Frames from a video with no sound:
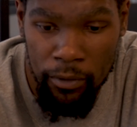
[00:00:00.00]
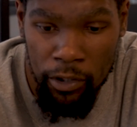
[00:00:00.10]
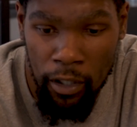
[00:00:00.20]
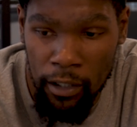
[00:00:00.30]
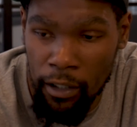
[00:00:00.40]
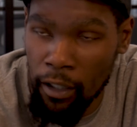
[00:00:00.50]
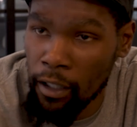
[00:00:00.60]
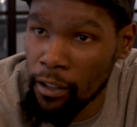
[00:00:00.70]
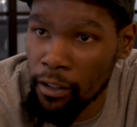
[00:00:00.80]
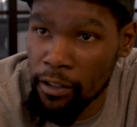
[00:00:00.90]
Charlie
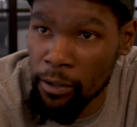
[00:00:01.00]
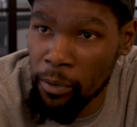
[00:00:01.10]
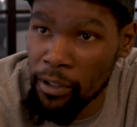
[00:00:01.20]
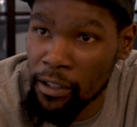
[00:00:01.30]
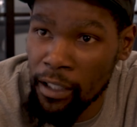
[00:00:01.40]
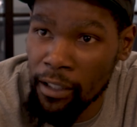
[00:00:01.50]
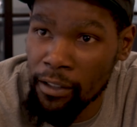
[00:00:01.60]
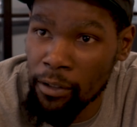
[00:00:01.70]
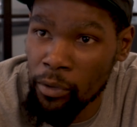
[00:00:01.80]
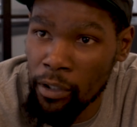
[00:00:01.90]
Collier, she went to
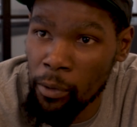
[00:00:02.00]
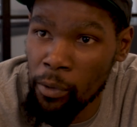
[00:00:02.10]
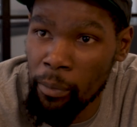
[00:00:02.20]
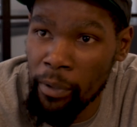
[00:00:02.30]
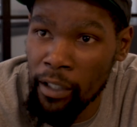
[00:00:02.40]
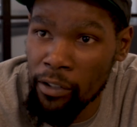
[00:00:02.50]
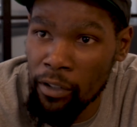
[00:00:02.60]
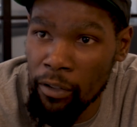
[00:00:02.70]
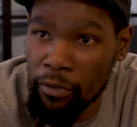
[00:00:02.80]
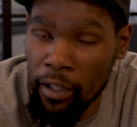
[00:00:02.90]
Texas, was the #1 pick,
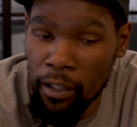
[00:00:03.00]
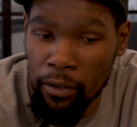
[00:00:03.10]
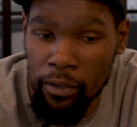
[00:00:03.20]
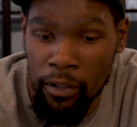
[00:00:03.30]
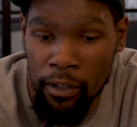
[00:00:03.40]
so I follow.